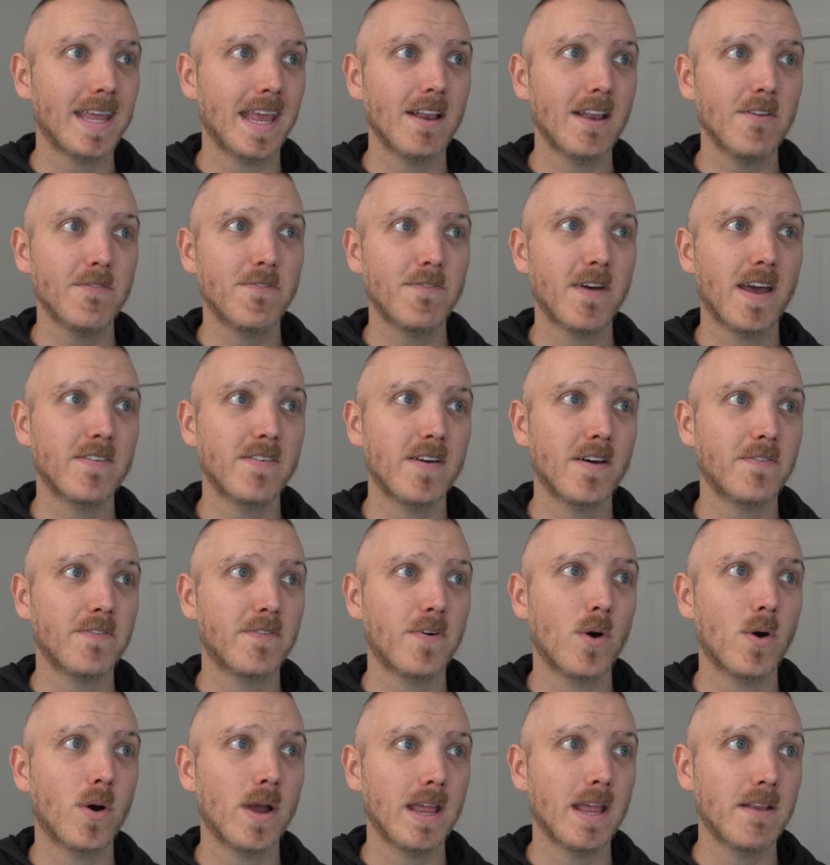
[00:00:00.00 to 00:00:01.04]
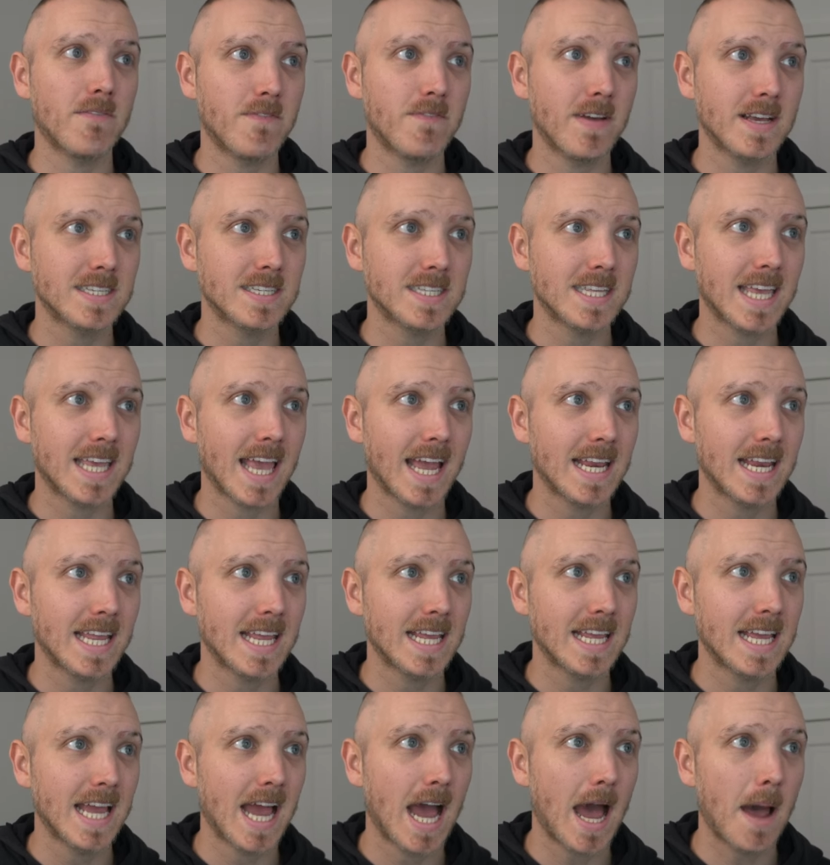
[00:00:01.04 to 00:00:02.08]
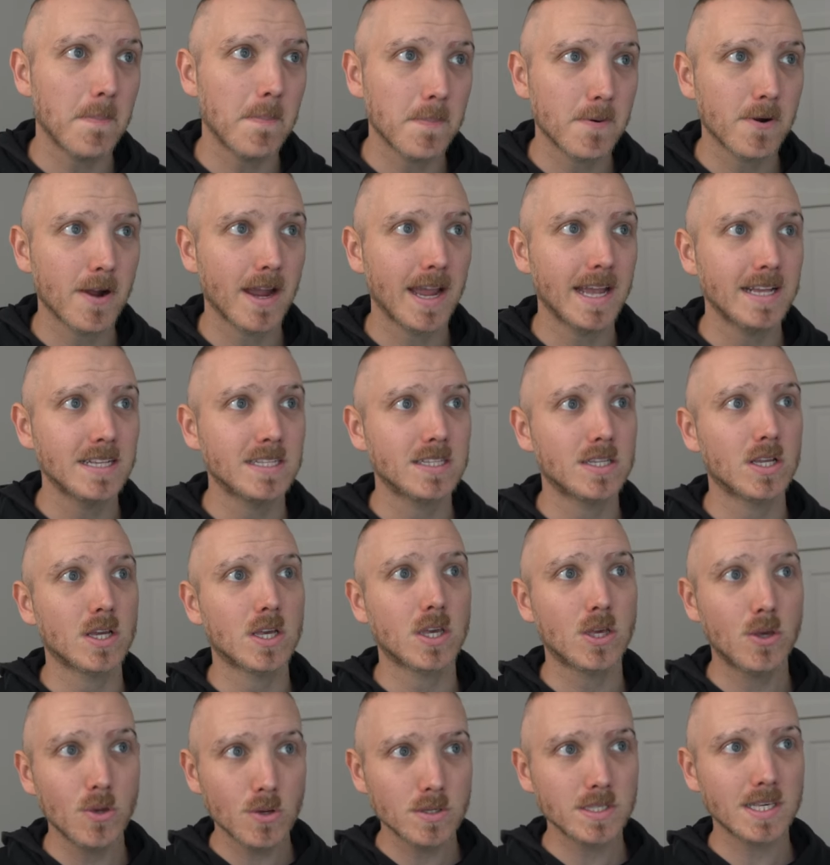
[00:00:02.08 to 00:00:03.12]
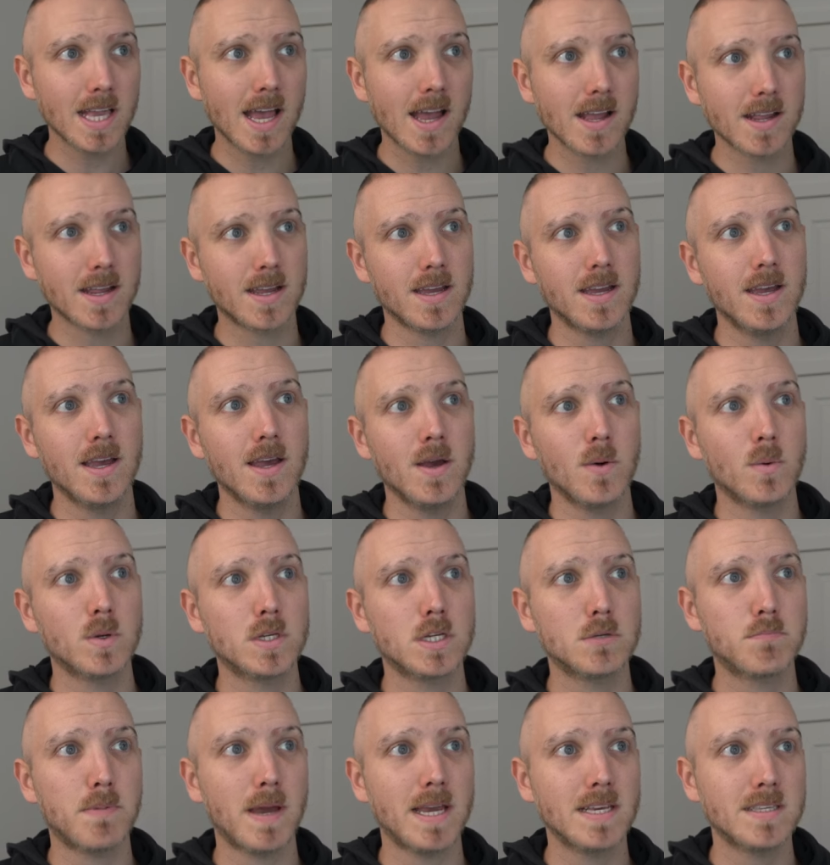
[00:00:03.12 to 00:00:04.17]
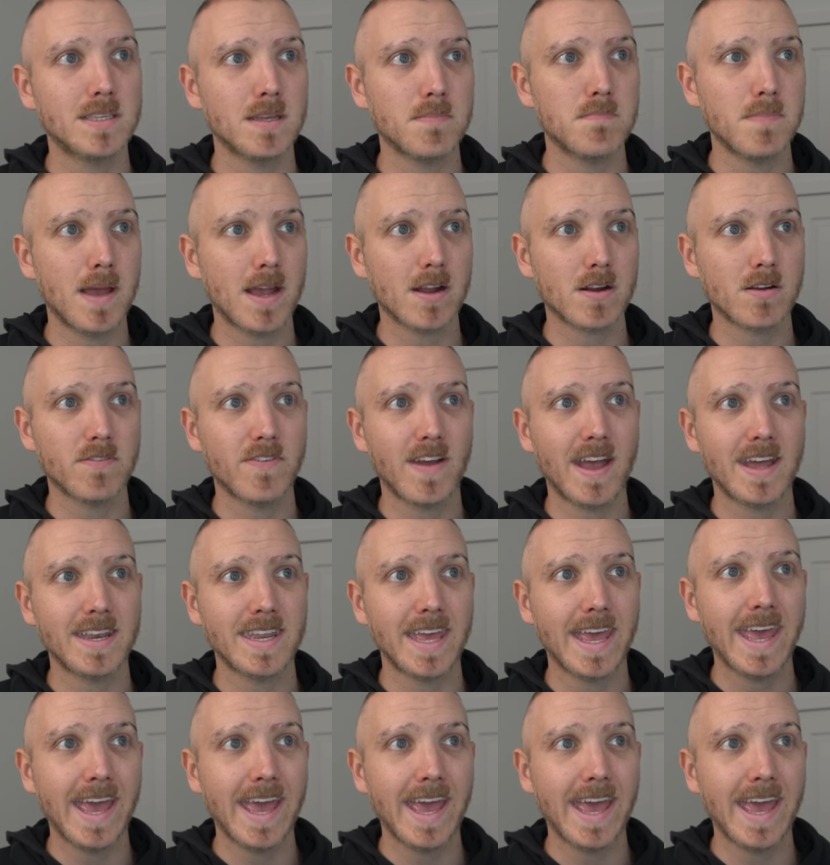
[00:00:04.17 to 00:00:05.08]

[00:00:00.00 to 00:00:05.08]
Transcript: in favour for investigating upgrades to QSAC, which is based in Mount Gravatt,